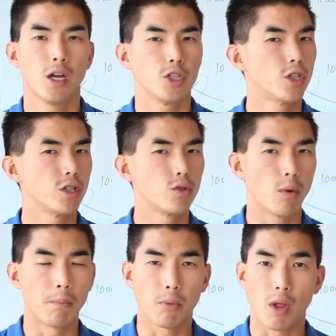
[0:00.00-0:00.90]
You can
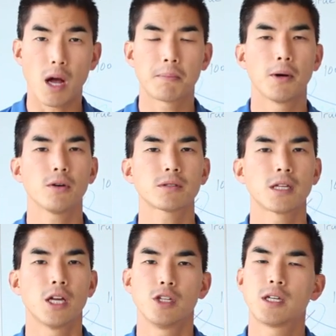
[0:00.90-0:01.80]
do a blog
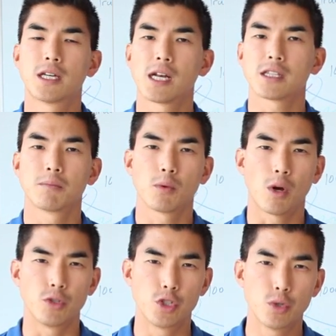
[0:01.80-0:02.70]
post, you can connect them
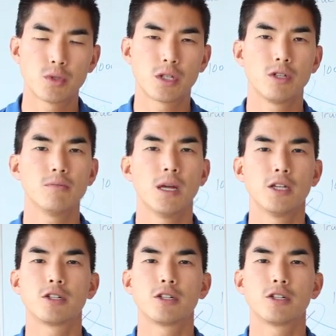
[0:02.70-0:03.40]
on YouTube,